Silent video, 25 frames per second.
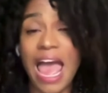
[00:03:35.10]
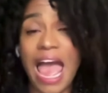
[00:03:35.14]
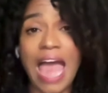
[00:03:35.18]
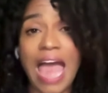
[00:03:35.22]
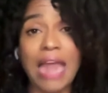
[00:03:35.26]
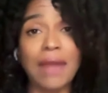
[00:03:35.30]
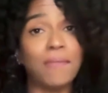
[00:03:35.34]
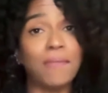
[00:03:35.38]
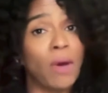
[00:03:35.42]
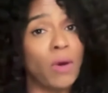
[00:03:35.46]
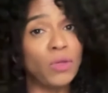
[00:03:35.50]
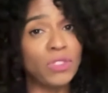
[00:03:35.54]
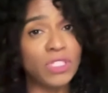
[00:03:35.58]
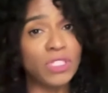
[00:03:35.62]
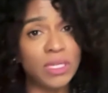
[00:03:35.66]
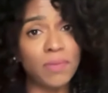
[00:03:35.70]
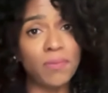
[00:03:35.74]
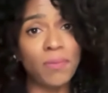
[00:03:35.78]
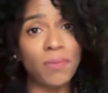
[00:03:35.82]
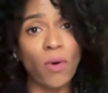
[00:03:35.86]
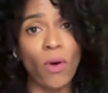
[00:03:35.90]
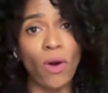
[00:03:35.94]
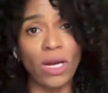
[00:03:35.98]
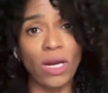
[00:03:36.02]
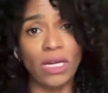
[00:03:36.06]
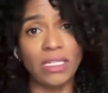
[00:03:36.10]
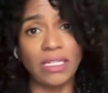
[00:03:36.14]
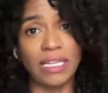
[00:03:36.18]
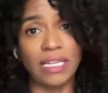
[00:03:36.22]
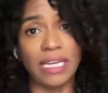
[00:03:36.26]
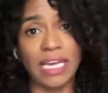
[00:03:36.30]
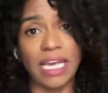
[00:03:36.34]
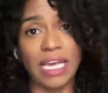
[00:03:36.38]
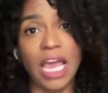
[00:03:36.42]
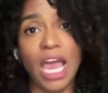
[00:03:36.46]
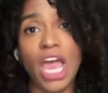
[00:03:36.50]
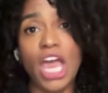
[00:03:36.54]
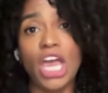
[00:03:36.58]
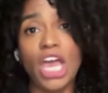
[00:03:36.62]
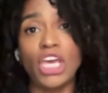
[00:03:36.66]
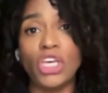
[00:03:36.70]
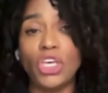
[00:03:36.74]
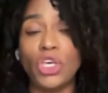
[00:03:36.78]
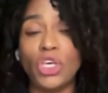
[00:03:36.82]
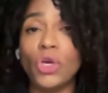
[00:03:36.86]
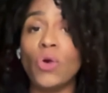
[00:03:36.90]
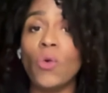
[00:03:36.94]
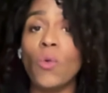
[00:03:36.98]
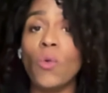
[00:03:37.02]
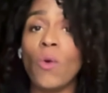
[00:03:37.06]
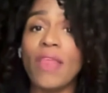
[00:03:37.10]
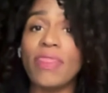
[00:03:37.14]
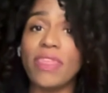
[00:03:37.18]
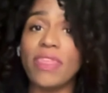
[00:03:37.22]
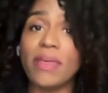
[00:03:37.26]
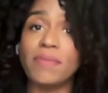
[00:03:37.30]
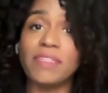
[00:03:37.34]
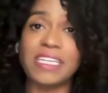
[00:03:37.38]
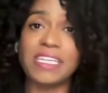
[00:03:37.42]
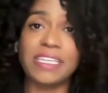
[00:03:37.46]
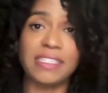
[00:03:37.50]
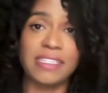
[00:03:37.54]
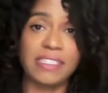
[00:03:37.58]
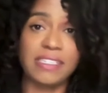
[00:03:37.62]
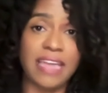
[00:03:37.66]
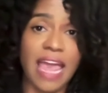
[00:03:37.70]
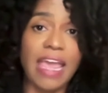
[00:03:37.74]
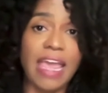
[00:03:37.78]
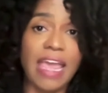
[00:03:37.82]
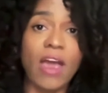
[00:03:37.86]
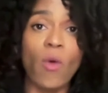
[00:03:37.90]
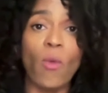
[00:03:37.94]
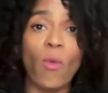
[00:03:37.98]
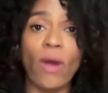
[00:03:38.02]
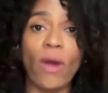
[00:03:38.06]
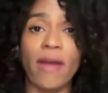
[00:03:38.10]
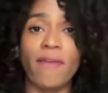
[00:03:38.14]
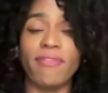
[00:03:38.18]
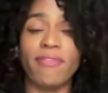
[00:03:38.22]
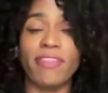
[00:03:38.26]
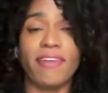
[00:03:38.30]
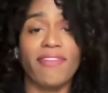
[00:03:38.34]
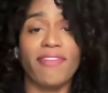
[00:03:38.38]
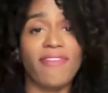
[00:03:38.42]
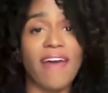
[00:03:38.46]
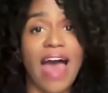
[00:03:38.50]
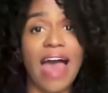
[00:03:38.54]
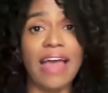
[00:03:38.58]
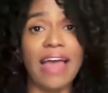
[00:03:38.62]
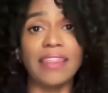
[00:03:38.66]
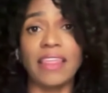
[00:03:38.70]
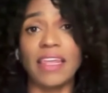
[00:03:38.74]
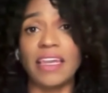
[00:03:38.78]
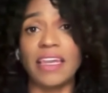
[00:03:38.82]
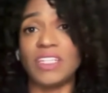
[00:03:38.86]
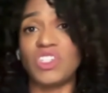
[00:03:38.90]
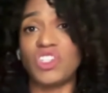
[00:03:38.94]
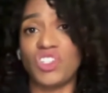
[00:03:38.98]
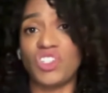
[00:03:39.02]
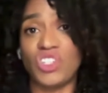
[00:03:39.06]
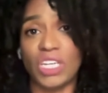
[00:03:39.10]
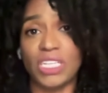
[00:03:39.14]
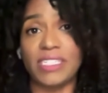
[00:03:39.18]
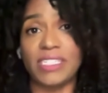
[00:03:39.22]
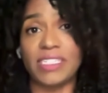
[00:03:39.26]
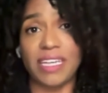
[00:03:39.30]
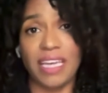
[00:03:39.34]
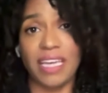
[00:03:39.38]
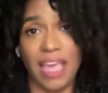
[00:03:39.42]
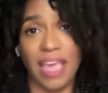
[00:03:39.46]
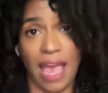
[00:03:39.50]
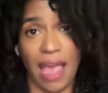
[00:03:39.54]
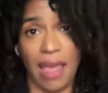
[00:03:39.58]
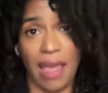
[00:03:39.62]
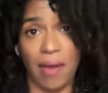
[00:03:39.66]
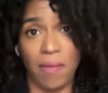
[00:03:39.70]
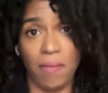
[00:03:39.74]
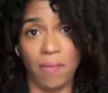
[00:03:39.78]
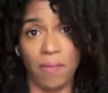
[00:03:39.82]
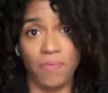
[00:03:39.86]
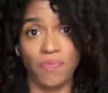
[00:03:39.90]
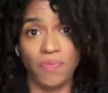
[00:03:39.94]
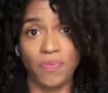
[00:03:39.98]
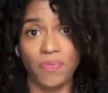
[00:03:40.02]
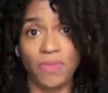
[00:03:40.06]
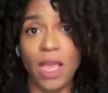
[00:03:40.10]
And most importantly, you want them to stay aware of the fact that it's just a game.